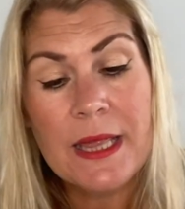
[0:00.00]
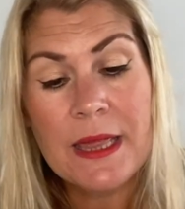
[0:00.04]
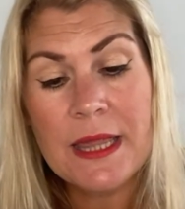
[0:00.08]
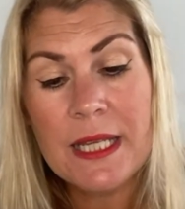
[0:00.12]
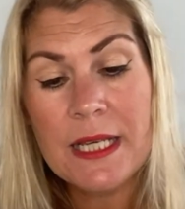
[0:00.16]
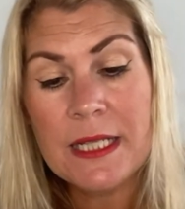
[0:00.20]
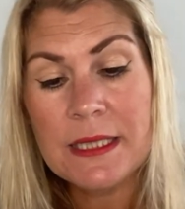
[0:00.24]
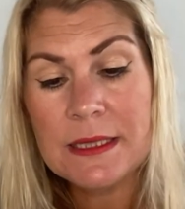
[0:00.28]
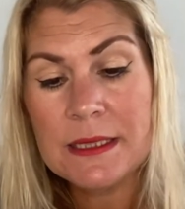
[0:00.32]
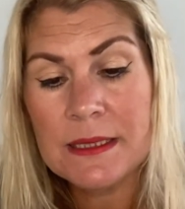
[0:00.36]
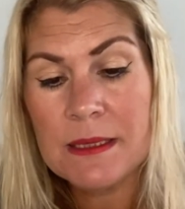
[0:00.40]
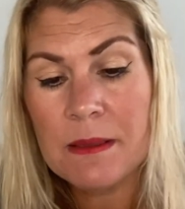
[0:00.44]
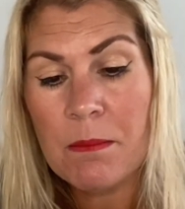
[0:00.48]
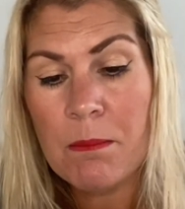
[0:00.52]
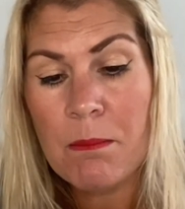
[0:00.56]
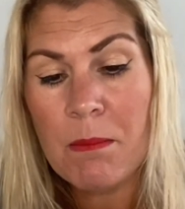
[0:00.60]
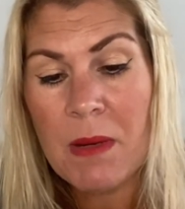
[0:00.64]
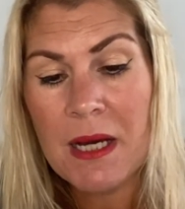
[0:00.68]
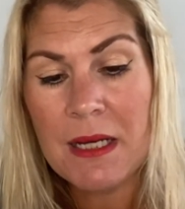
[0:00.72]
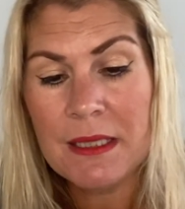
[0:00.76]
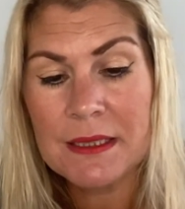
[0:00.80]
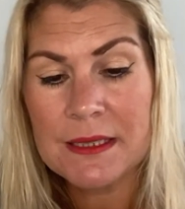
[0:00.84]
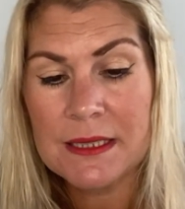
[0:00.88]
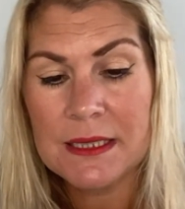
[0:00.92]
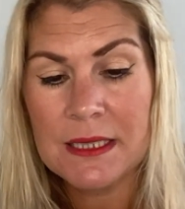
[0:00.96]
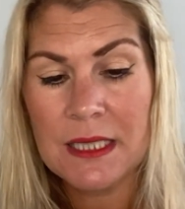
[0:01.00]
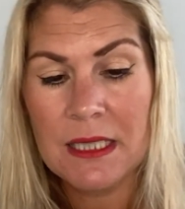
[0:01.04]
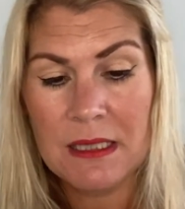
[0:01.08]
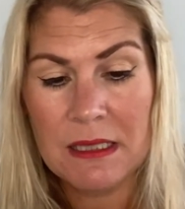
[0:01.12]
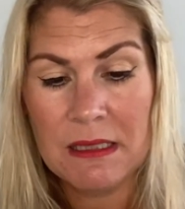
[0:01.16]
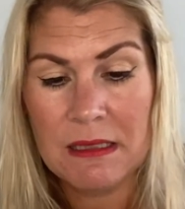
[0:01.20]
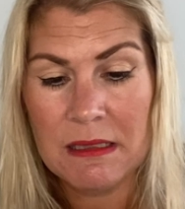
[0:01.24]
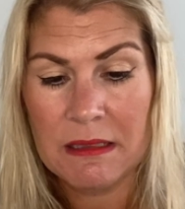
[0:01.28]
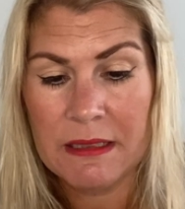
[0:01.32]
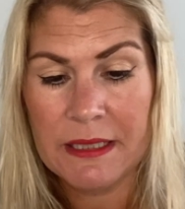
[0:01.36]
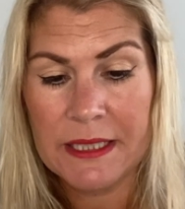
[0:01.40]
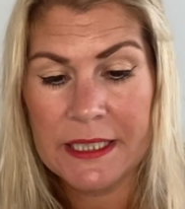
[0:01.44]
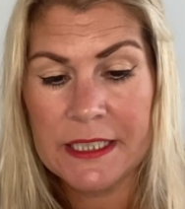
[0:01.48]
This Master
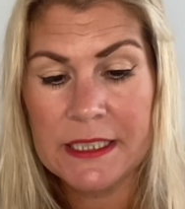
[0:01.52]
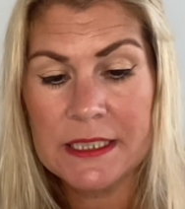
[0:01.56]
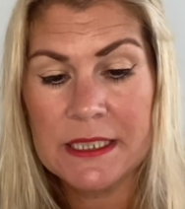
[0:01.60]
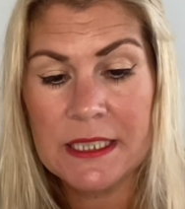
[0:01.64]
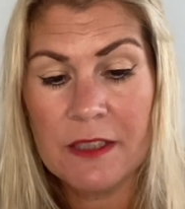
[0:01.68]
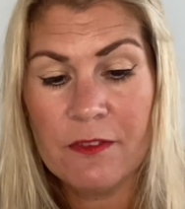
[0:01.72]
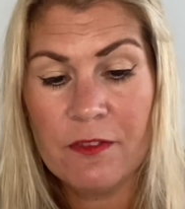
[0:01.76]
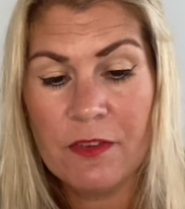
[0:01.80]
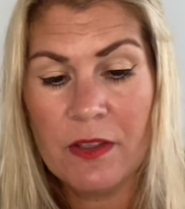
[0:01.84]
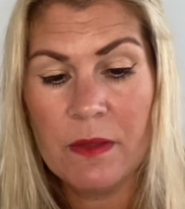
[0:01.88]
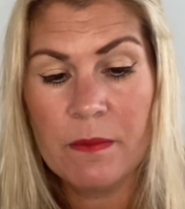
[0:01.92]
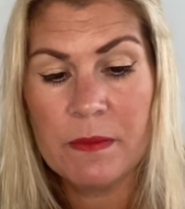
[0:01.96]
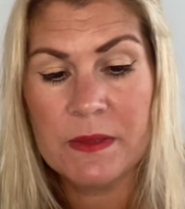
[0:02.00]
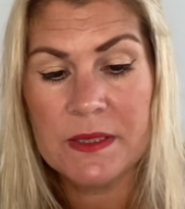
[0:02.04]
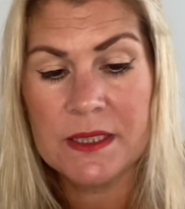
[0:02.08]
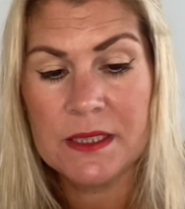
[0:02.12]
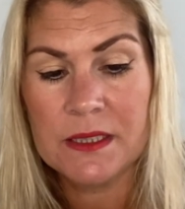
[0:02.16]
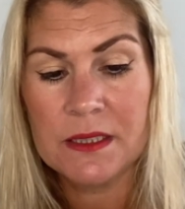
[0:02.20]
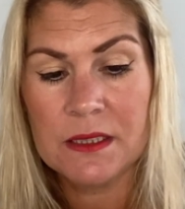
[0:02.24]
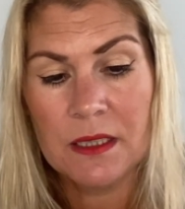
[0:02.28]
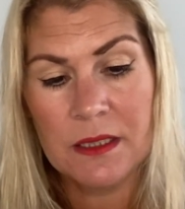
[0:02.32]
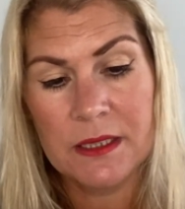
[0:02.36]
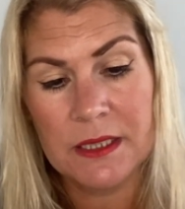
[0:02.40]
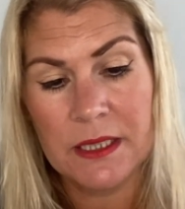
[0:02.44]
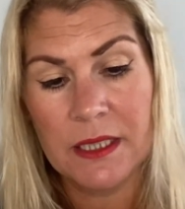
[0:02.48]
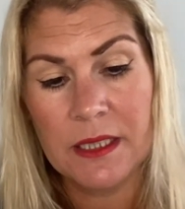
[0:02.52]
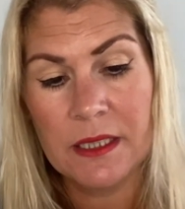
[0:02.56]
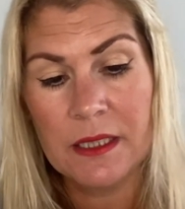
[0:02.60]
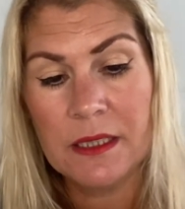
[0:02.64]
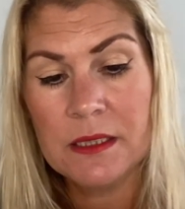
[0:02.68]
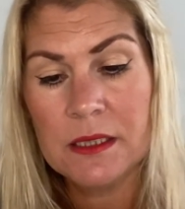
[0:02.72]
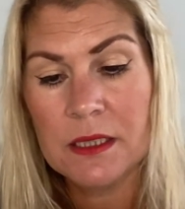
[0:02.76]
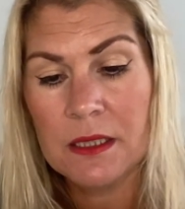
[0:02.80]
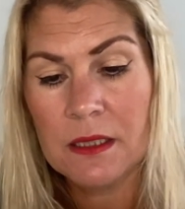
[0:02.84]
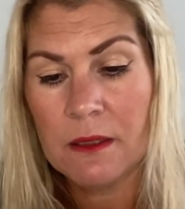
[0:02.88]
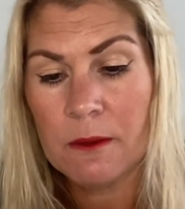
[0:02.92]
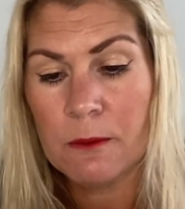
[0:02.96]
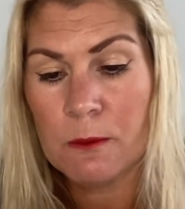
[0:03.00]
Hyde, if he was
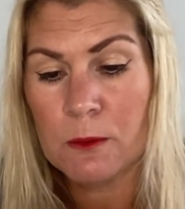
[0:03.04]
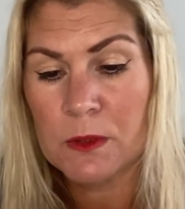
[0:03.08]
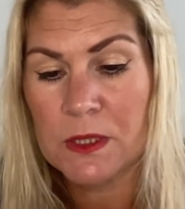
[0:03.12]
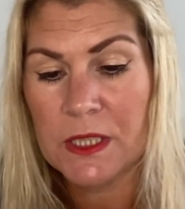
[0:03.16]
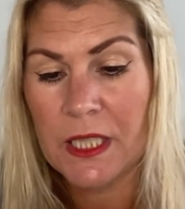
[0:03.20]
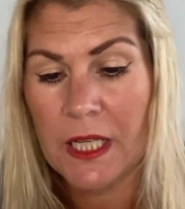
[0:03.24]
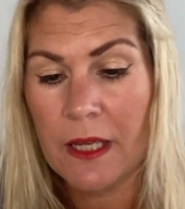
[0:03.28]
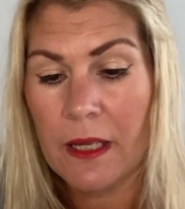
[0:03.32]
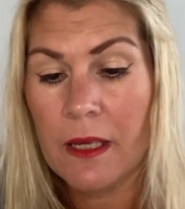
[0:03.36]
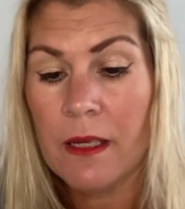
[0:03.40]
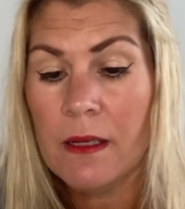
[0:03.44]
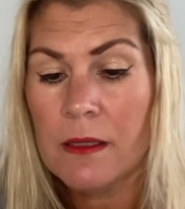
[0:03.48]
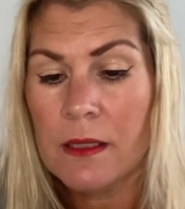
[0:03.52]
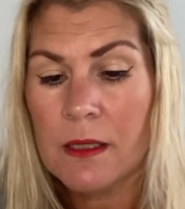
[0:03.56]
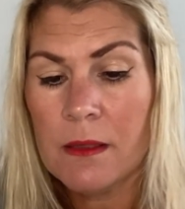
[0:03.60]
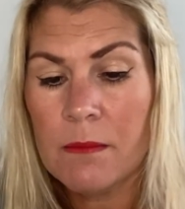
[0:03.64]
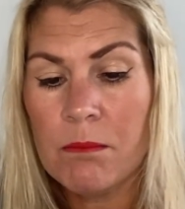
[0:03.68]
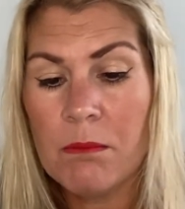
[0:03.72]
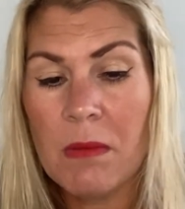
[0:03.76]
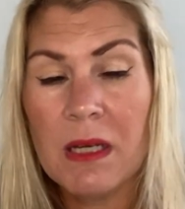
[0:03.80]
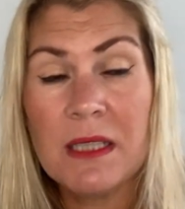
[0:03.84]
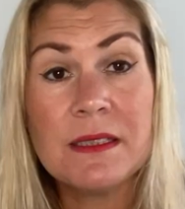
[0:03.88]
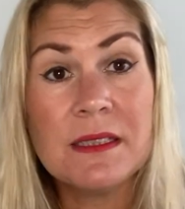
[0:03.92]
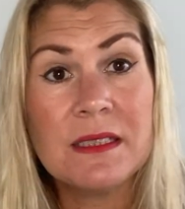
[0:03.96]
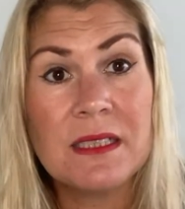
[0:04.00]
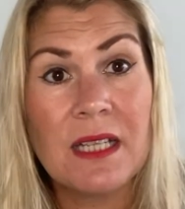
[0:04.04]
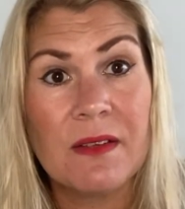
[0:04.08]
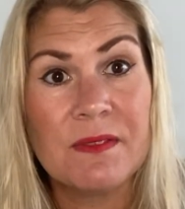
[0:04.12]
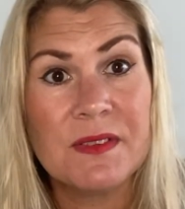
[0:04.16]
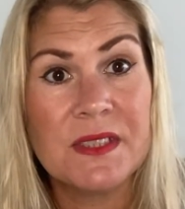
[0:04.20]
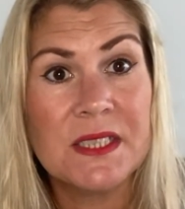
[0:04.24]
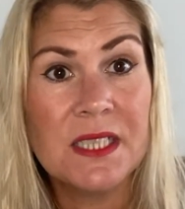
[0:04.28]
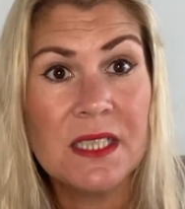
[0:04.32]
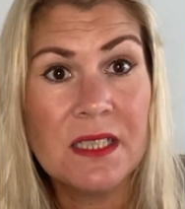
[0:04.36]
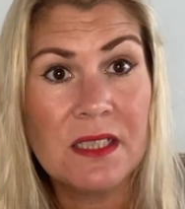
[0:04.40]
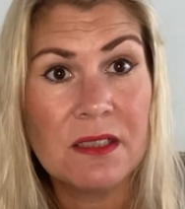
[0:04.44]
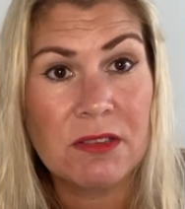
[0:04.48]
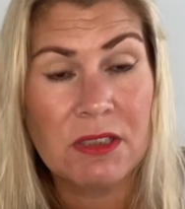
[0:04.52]
studied, thought he, must have
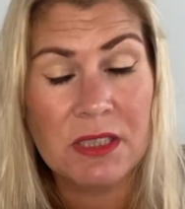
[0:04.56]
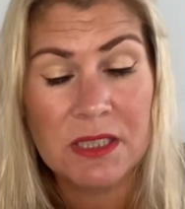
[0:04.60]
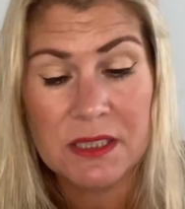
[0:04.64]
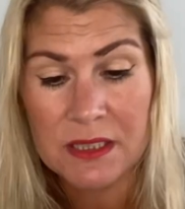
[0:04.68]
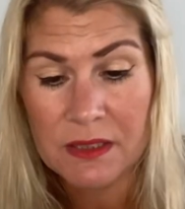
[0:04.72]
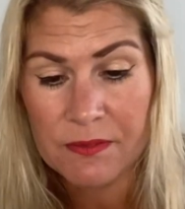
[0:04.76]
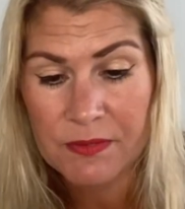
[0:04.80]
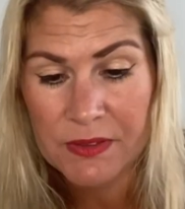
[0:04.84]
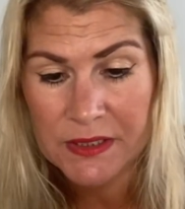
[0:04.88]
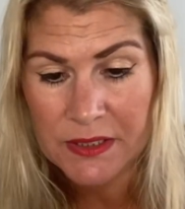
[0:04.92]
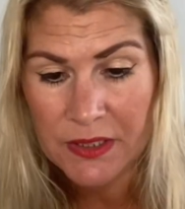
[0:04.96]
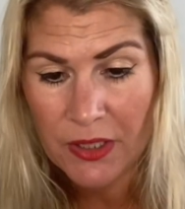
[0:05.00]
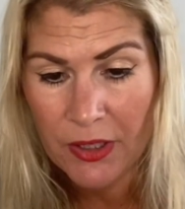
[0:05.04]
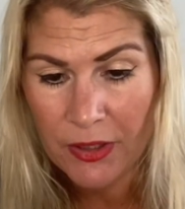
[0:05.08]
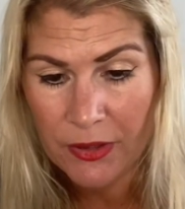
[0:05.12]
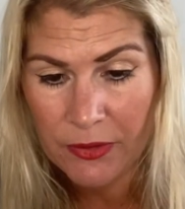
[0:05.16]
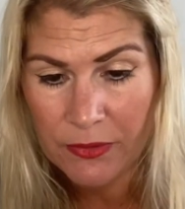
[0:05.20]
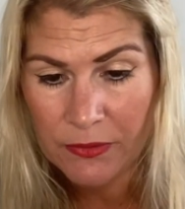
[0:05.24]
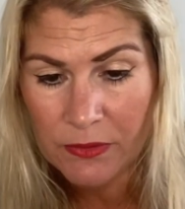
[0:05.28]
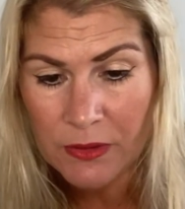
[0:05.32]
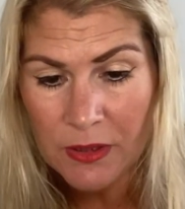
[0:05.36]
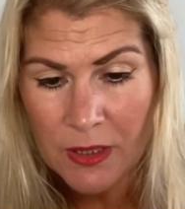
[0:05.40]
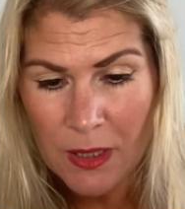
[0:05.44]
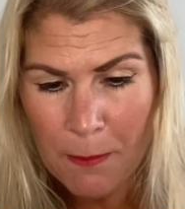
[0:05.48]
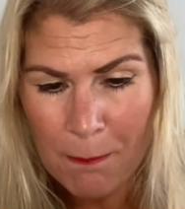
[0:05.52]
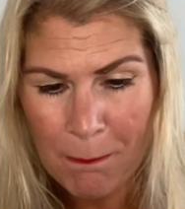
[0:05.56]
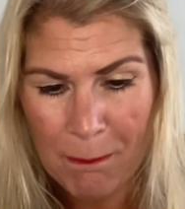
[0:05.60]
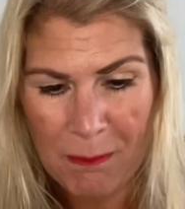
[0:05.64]
secrets of his own,